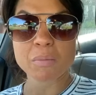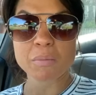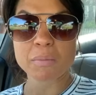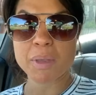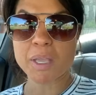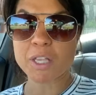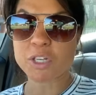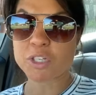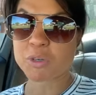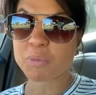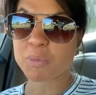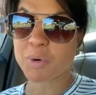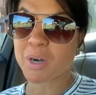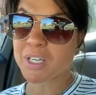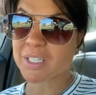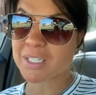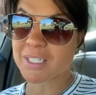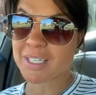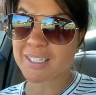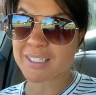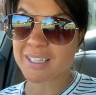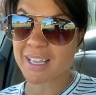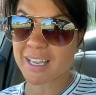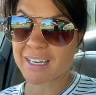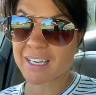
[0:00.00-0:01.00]
Because your brain is
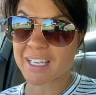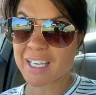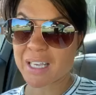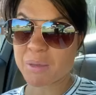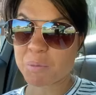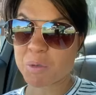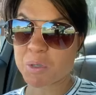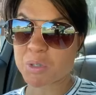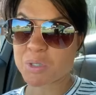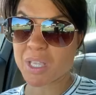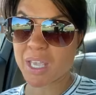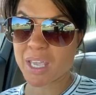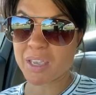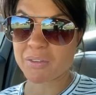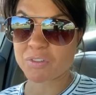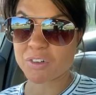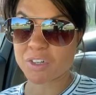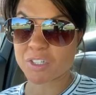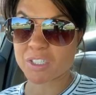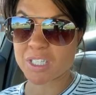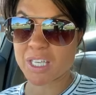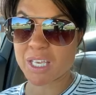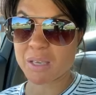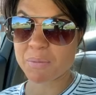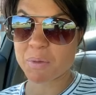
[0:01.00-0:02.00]
designed to keep you safe,
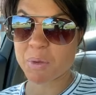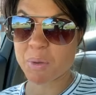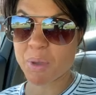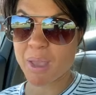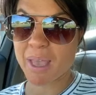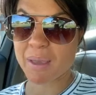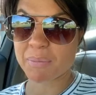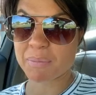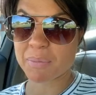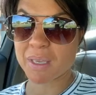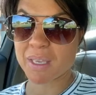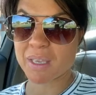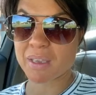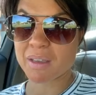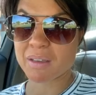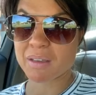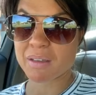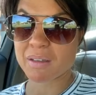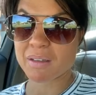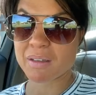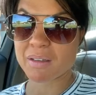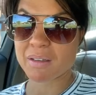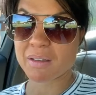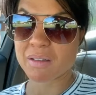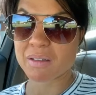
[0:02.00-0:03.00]
not to keep you happy.
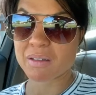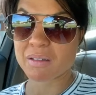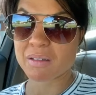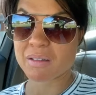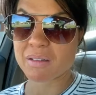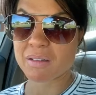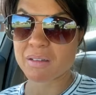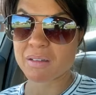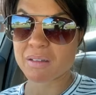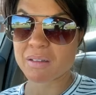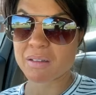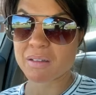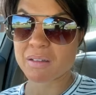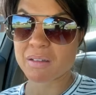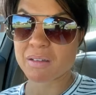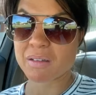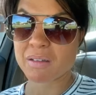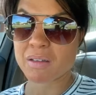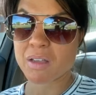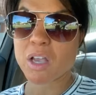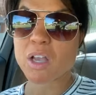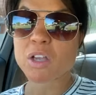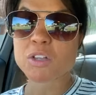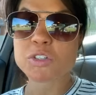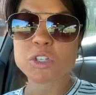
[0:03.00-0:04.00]

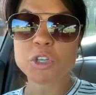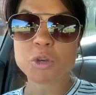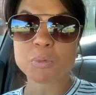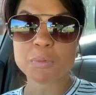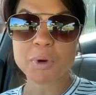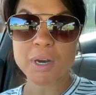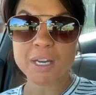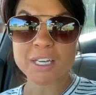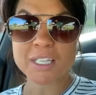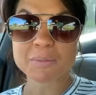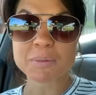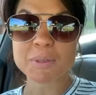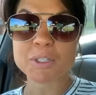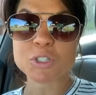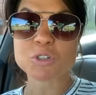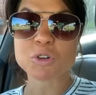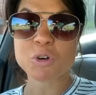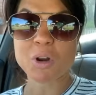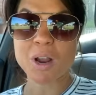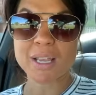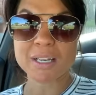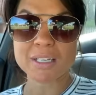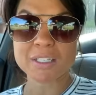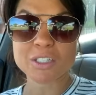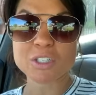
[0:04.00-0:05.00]
So your brain has been
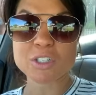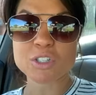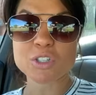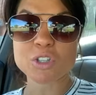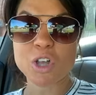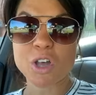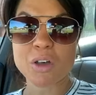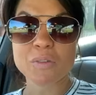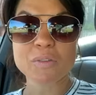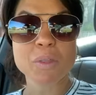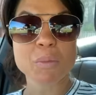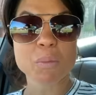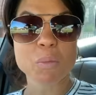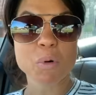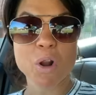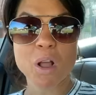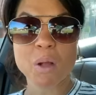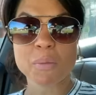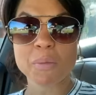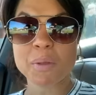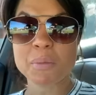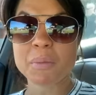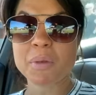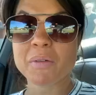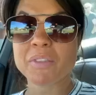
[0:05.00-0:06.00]
trying to solve the
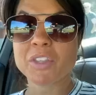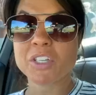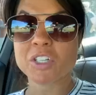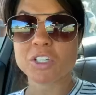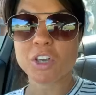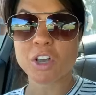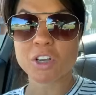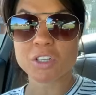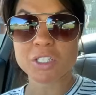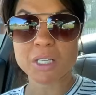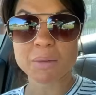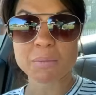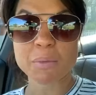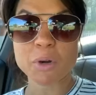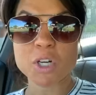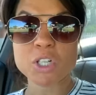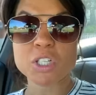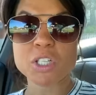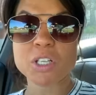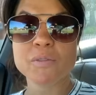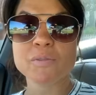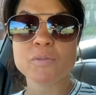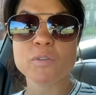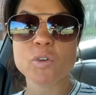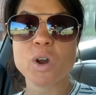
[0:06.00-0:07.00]
problem of the toxic
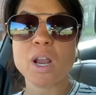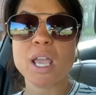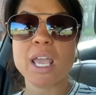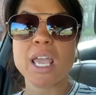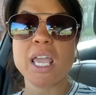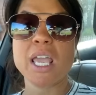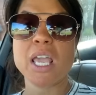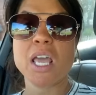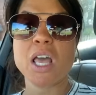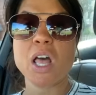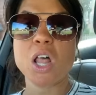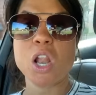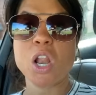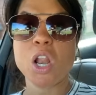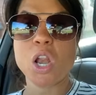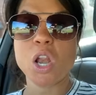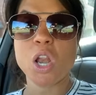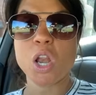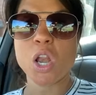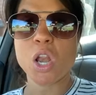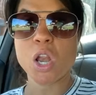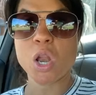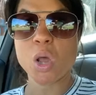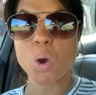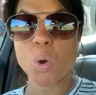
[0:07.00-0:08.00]
person for a
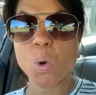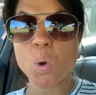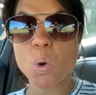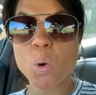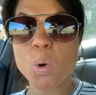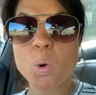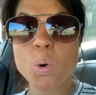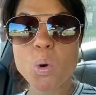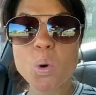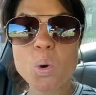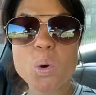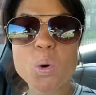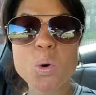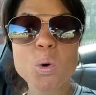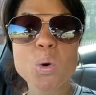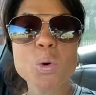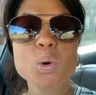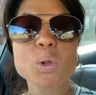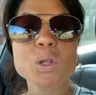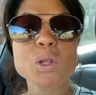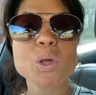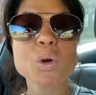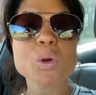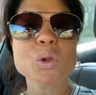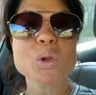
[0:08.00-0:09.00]

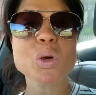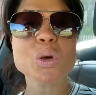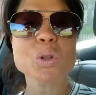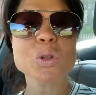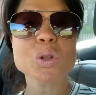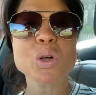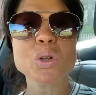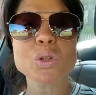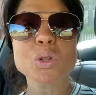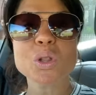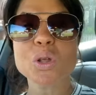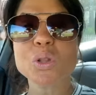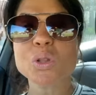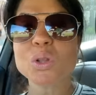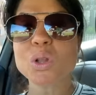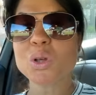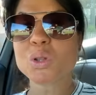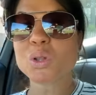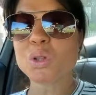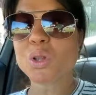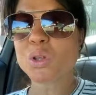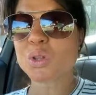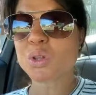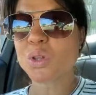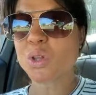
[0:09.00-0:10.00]
long, long, long, long, long, long,
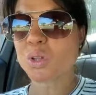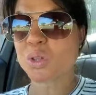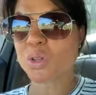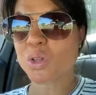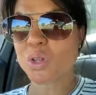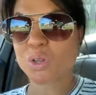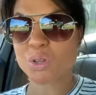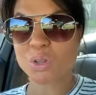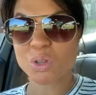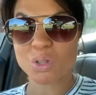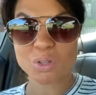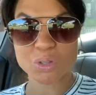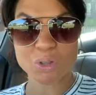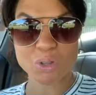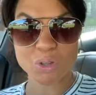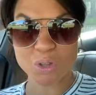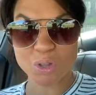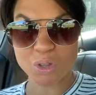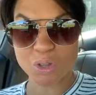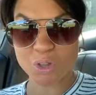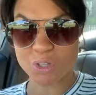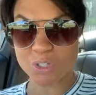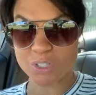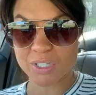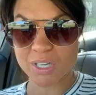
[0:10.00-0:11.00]
long, long, long, long, long,
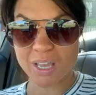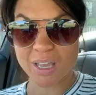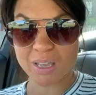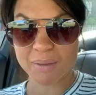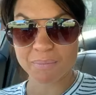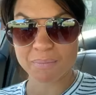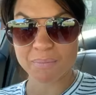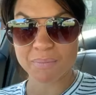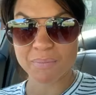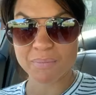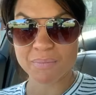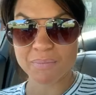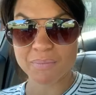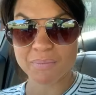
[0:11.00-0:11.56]
long time.